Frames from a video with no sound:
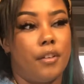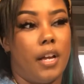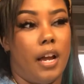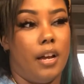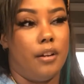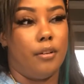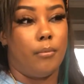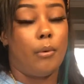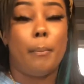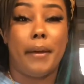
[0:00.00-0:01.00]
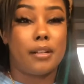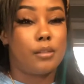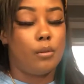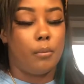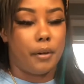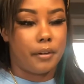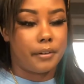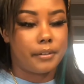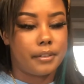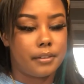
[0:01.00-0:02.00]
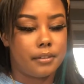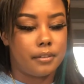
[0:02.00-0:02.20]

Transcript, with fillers: I um went back to work,